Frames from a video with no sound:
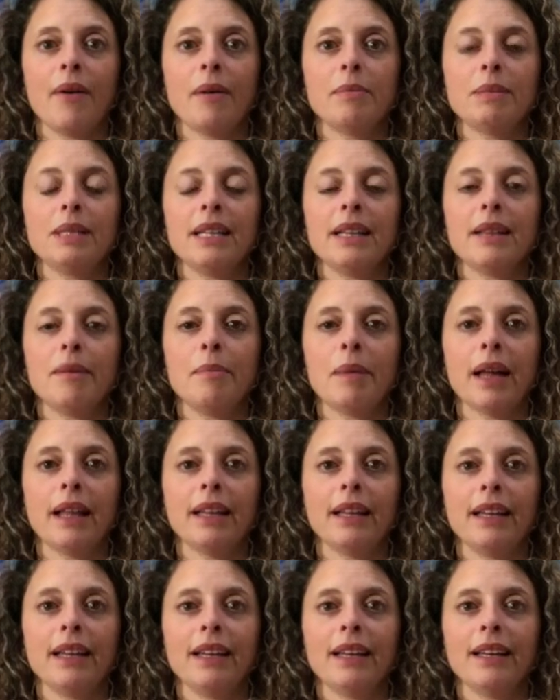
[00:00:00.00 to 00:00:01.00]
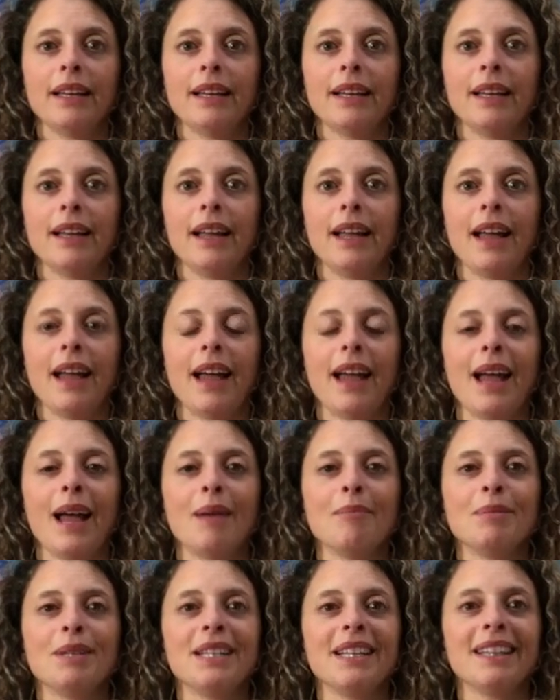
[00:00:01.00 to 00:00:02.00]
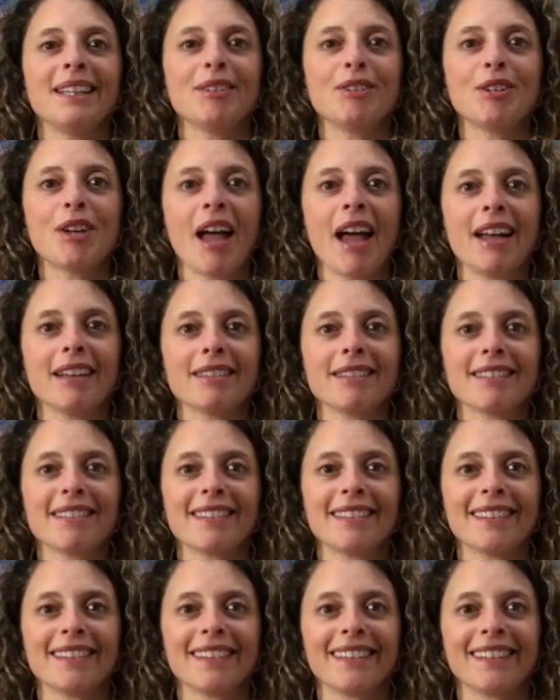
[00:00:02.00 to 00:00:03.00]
empty the belly, empty the chest.